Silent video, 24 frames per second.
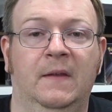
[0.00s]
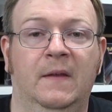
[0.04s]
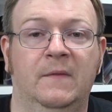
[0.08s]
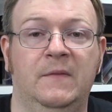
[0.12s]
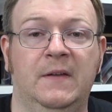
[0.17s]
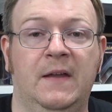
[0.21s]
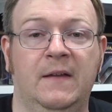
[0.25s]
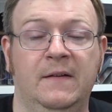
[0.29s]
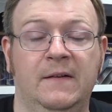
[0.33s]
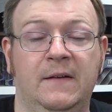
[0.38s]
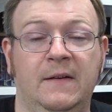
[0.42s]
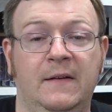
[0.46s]
you
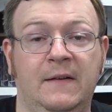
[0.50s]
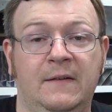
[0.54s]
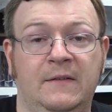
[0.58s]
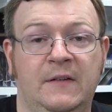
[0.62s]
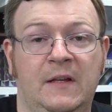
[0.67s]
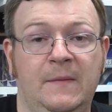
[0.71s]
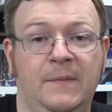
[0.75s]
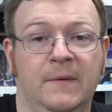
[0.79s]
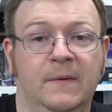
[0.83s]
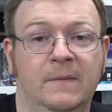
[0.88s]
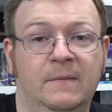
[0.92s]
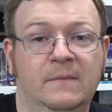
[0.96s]
can't get any
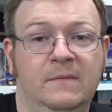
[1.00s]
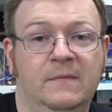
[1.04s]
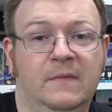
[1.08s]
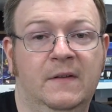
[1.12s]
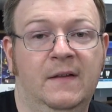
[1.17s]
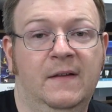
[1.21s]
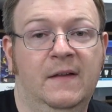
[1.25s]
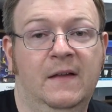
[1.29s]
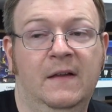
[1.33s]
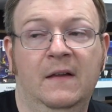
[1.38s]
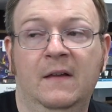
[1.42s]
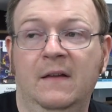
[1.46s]
cheaper,
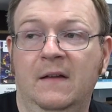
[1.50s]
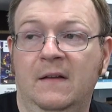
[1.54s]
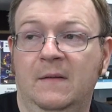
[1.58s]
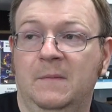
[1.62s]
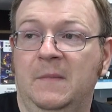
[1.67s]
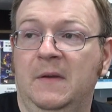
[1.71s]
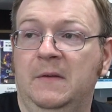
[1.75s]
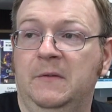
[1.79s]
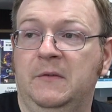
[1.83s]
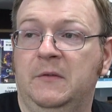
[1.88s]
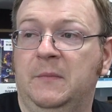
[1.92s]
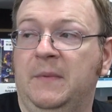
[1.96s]

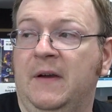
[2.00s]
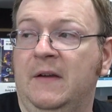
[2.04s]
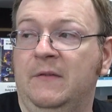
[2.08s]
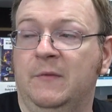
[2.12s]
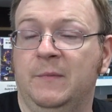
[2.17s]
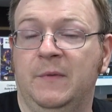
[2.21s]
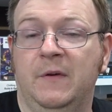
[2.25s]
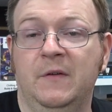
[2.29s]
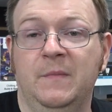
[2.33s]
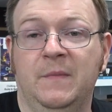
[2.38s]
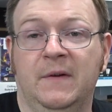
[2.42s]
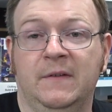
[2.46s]
maybe just buy from
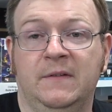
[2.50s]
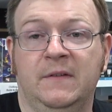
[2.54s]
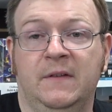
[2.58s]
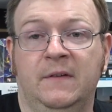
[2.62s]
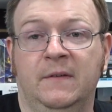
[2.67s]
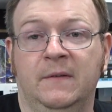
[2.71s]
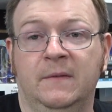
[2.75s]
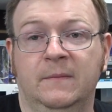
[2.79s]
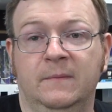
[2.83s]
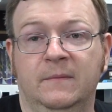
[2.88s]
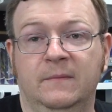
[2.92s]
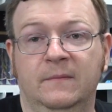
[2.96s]
Pokemon Center.